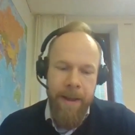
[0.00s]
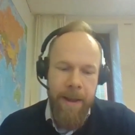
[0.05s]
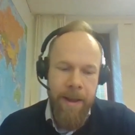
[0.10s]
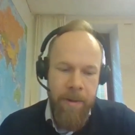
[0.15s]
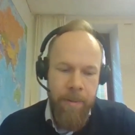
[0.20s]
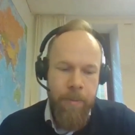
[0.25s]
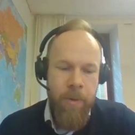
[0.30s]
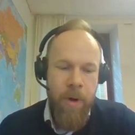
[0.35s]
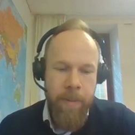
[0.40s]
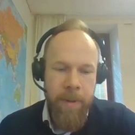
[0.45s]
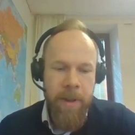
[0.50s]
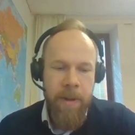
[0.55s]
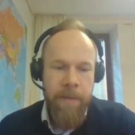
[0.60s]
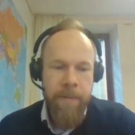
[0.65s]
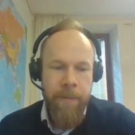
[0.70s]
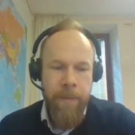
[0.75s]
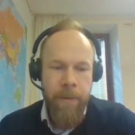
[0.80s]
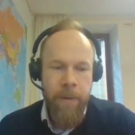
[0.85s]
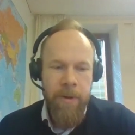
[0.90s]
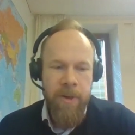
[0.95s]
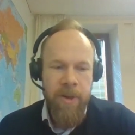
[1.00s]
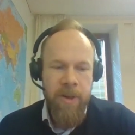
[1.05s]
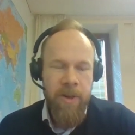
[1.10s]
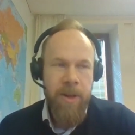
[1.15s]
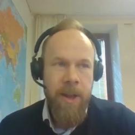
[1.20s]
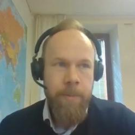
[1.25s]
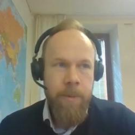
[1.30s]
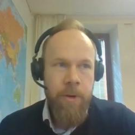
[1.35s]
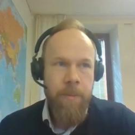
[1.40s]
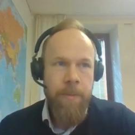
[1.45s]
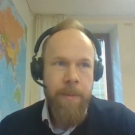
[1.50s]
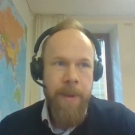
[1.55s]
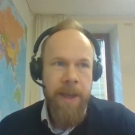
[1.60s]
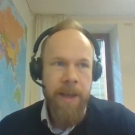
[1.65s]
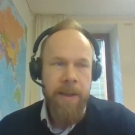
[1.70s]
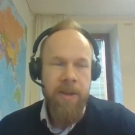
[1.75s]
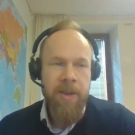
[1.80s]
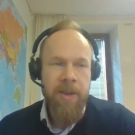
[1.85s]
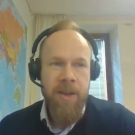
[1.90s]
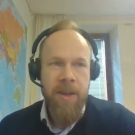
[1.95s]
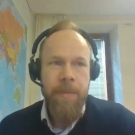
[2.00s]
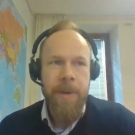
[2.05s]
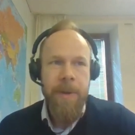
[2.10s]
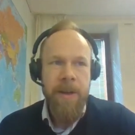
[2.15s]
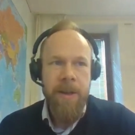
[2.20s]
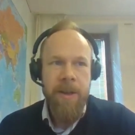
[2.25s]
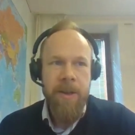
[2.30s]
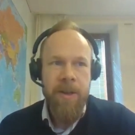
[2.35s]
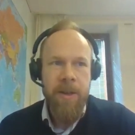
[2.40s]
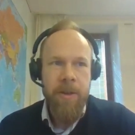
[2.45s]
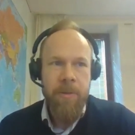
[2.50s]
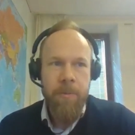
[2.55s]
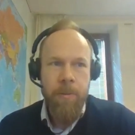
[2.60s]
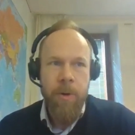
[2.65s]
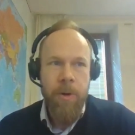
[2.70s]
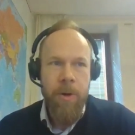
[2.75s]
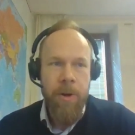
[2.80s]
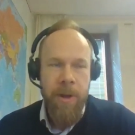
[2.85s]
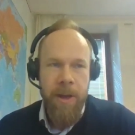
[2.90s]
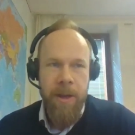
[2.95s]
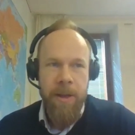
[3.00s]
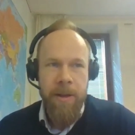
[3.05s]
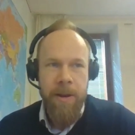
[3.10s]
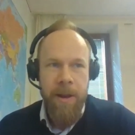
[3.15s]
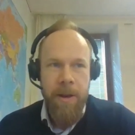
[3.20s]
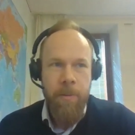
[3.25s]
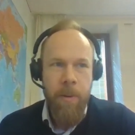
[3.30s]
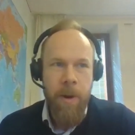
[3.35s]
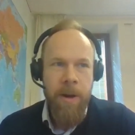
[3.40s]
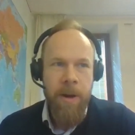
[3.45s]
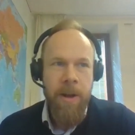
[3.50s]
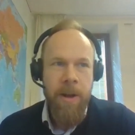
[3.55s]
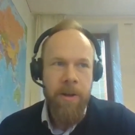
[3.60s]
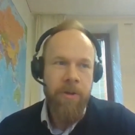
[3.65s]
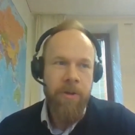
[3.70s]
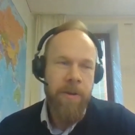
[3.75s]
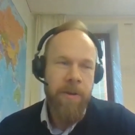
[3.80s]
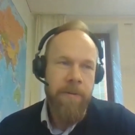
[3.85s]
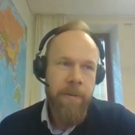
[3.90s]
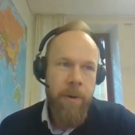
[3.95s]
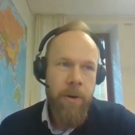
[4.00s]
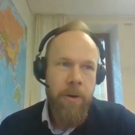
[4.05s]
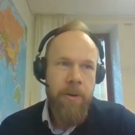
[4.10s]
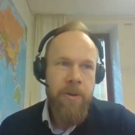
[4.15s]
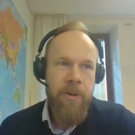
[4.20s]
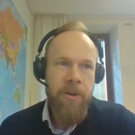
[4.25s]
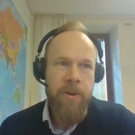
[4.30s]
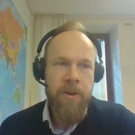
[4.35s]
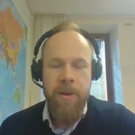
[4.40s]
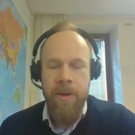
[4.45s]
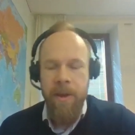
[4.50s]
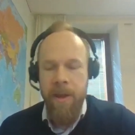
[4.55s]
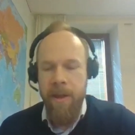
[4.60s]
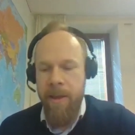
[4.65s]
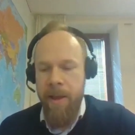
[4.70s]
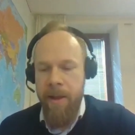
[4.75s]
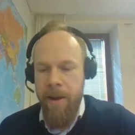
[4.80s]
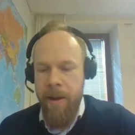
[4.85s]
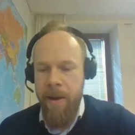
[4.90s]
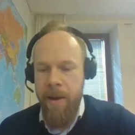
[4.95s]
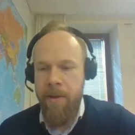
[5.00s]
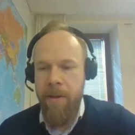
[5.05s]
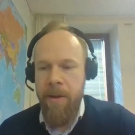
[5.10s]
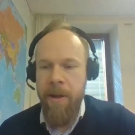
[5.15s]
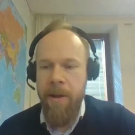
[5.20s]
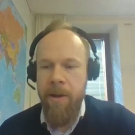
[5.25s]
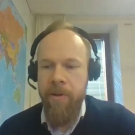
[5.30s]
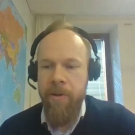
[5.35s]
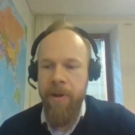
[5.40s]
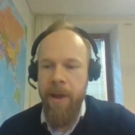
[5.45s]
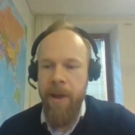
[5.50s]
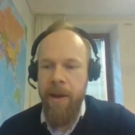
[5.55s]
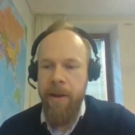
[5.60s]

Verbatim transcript: it's probably the first step to make CBDCs work in, in one country first and then another country.